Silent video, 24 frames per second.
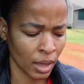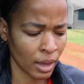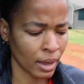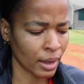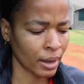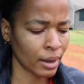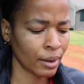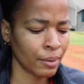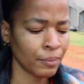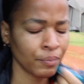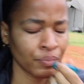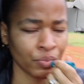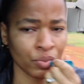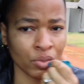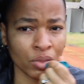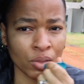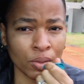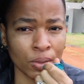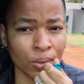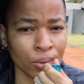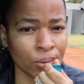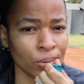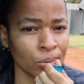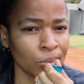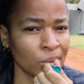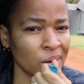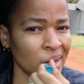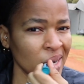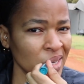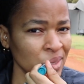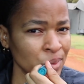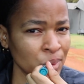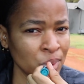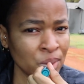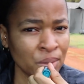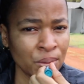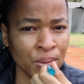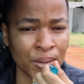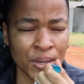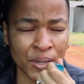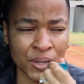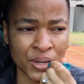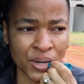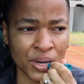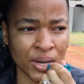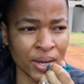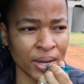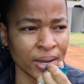My husband
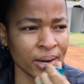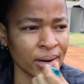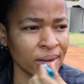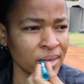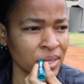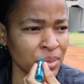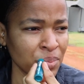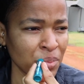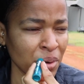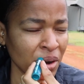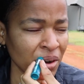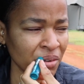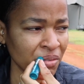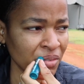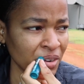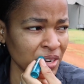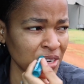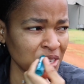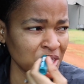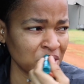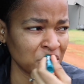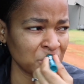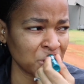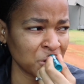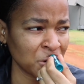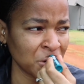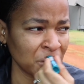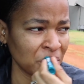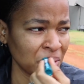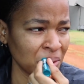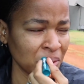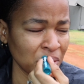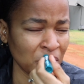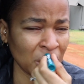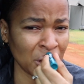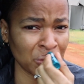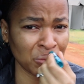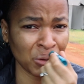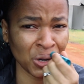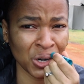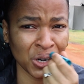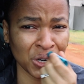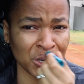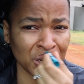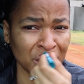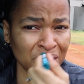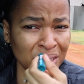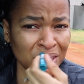went to get us breakfast. I'm
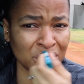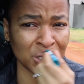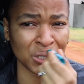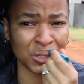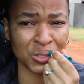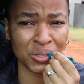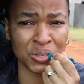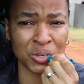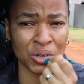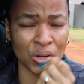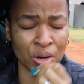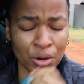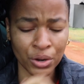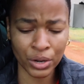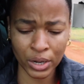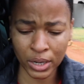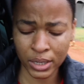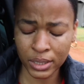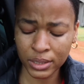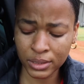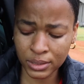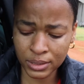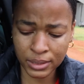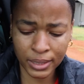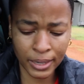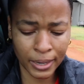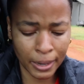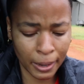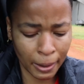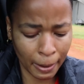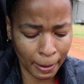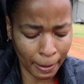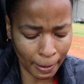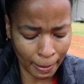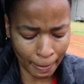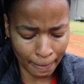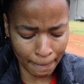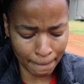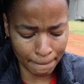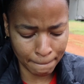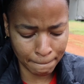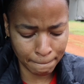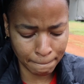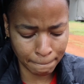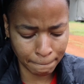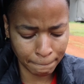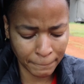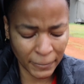not gonna eat, it's too early. It's like
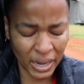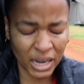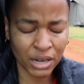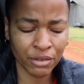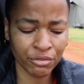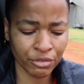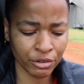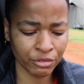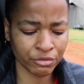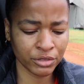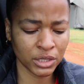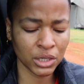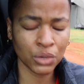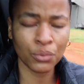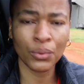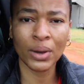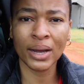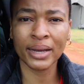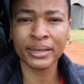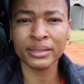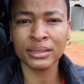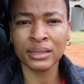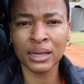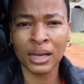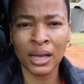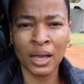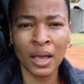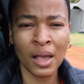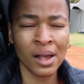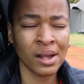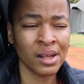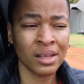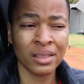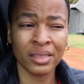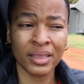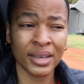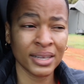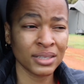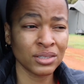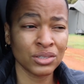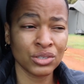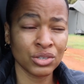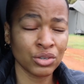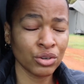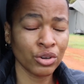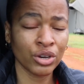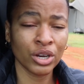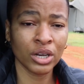8:51.
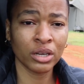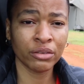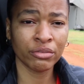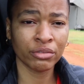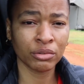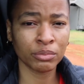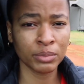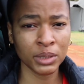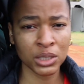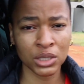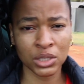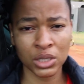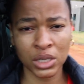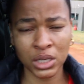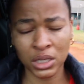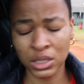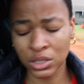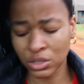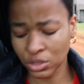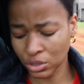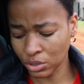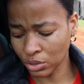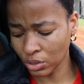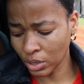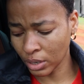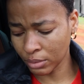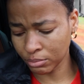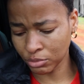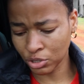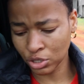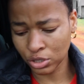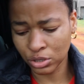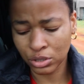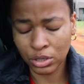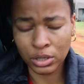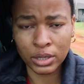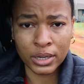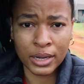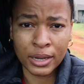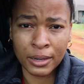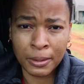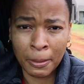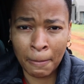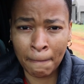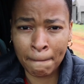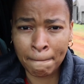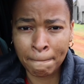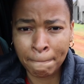That's too early for me to eat, so I'm just
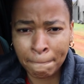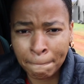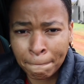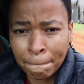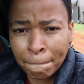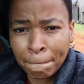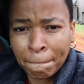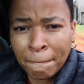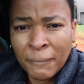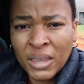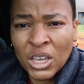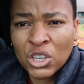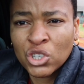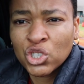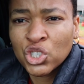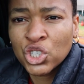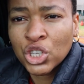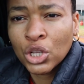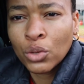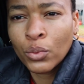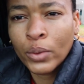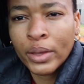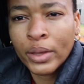gonna chill